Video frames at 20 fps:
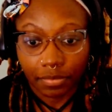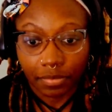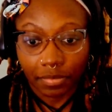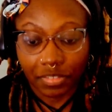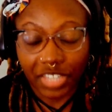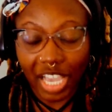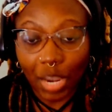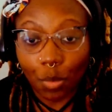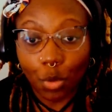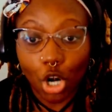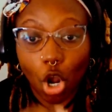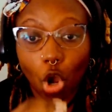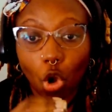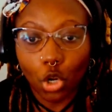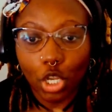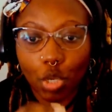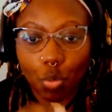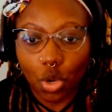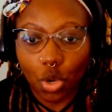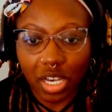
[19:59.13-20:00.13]
They were the
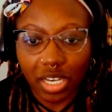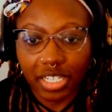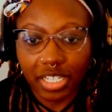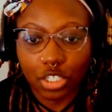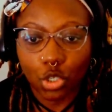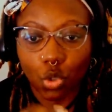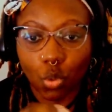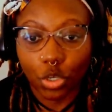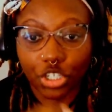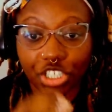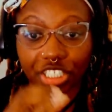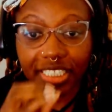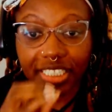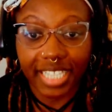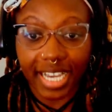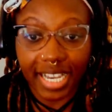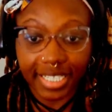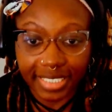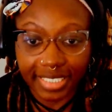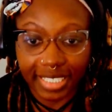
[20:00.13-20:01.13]
only ones who were
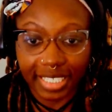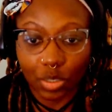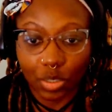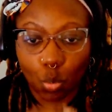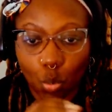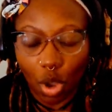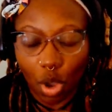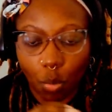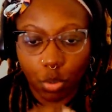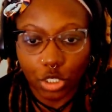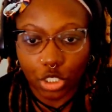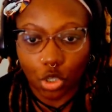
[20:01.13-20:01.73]
discussing what was